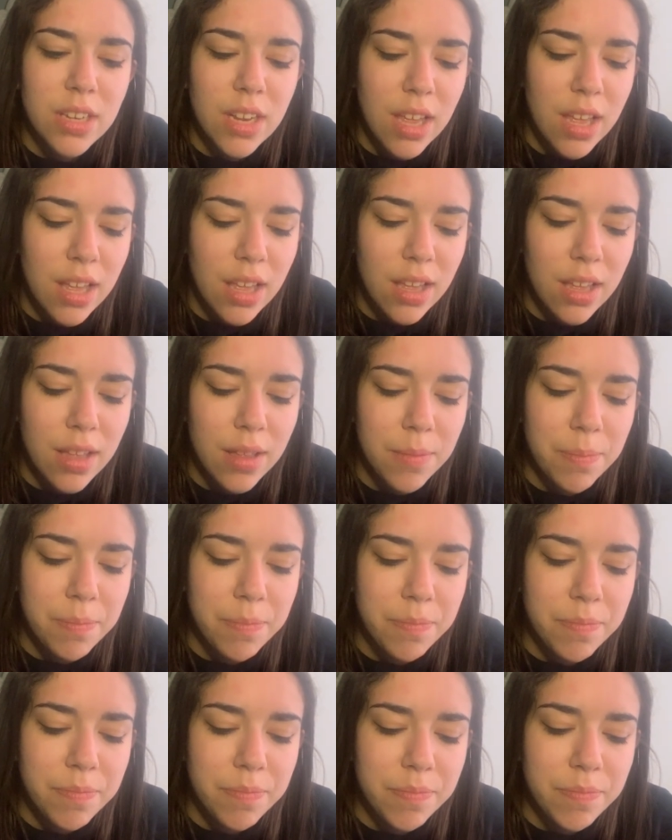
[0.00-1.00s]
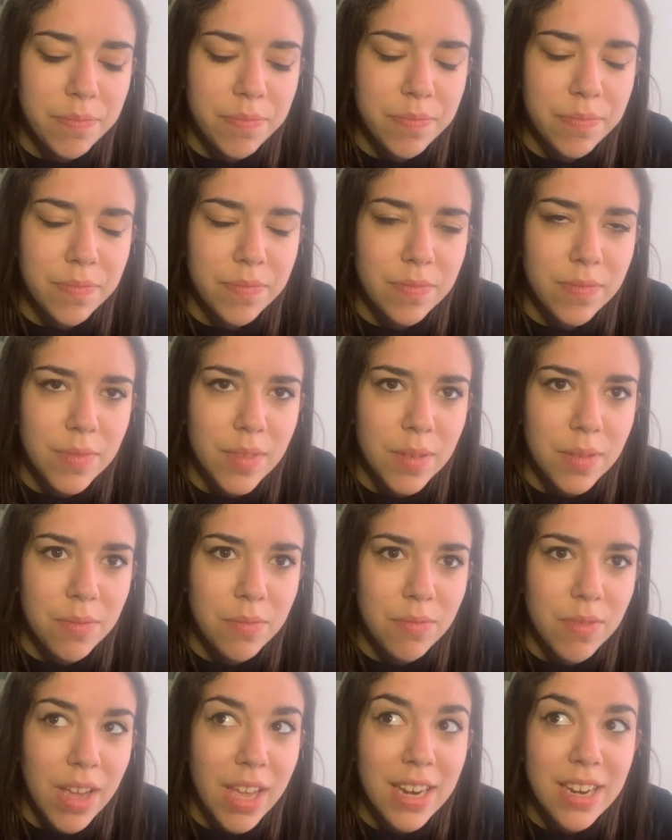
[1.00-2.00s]
I
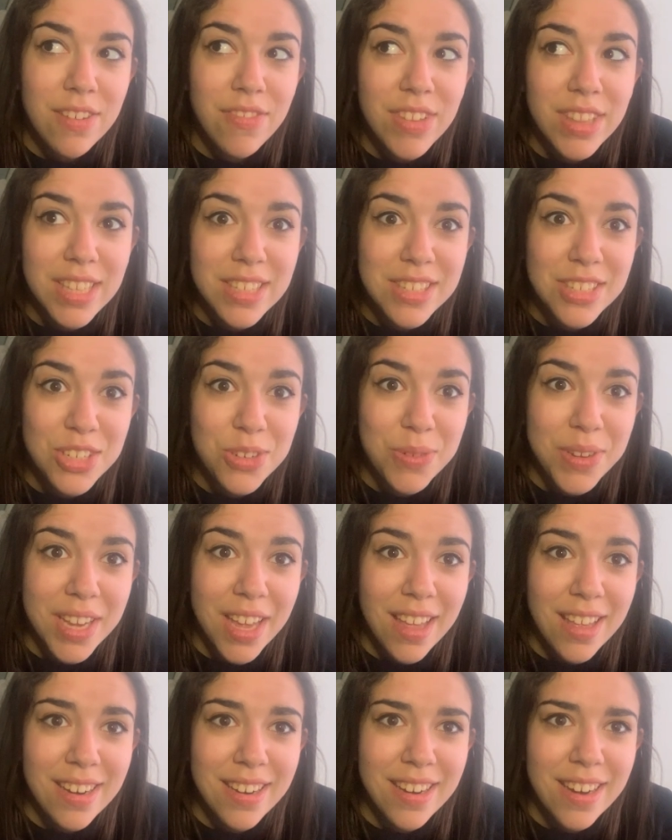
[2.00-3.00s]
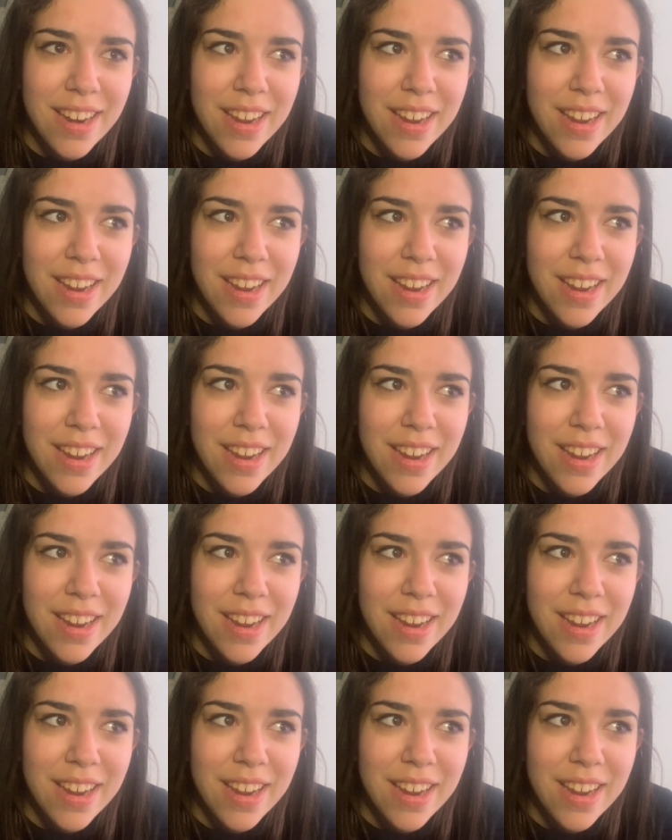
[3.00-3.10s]
didn't even listen to it yet.